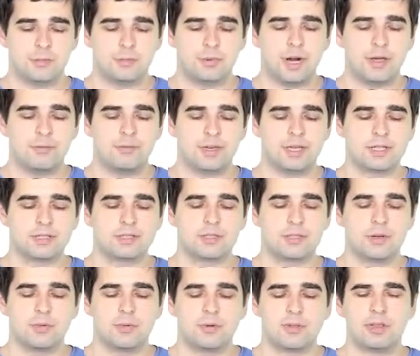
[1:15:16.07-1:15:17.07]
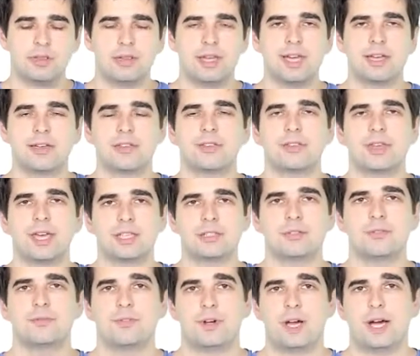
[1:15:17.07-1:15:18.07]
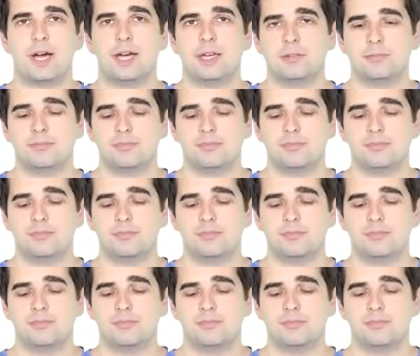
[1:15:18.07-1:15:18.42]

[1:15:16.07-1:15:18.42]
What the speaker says: prefix with length s of I.